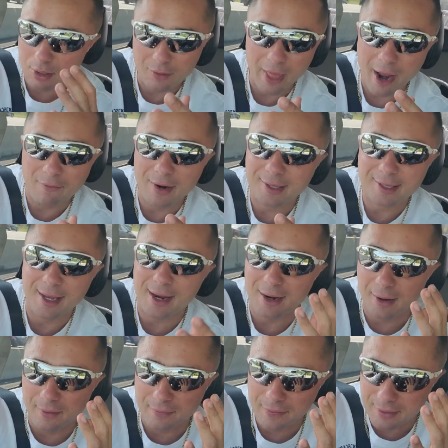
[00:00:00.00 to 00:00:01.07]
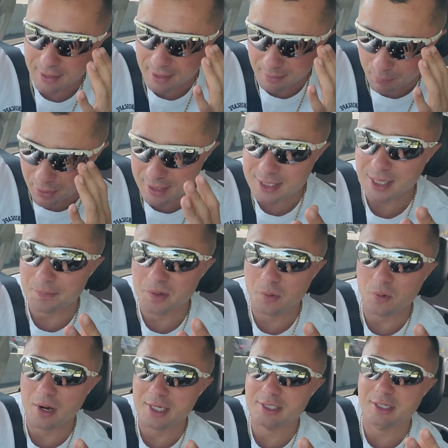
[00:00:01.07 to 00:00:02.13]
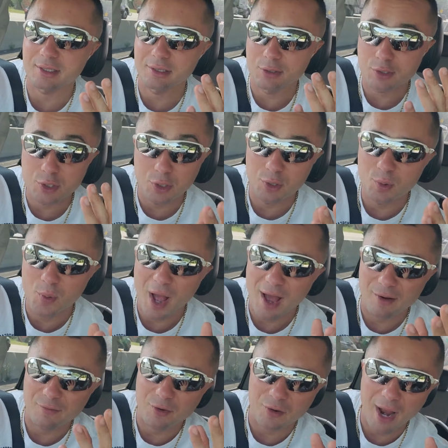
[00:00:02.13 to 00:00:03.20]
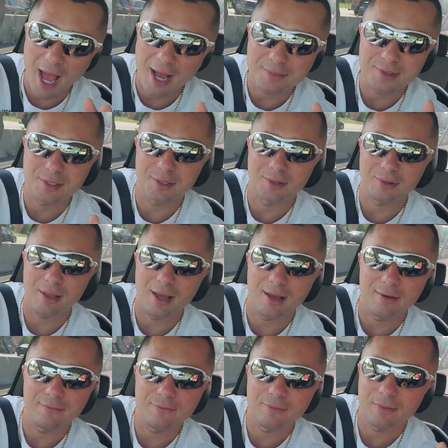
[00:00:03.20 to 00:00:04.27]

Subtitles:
that right there brings up the question, do you have crabs in your life?